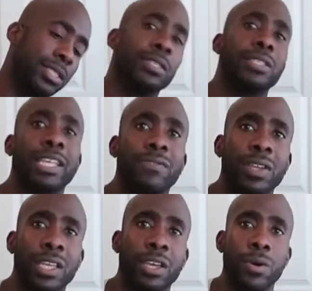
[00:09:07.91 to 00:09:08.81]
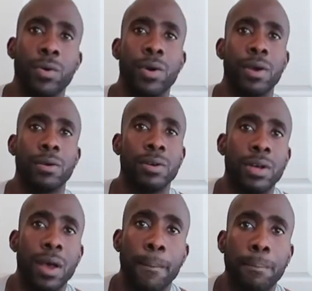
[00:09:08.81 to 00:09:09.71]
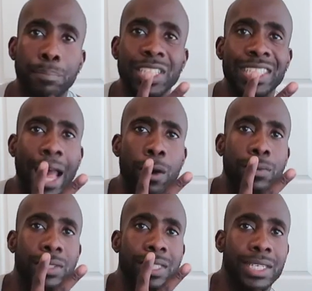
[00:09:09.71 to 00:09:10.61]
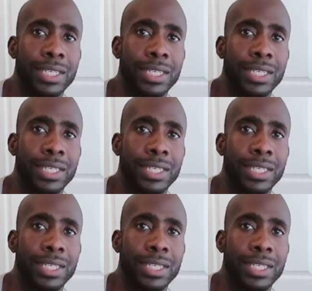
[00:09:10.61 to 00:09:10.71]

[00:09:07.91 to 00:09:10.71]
Until the next video, peace out.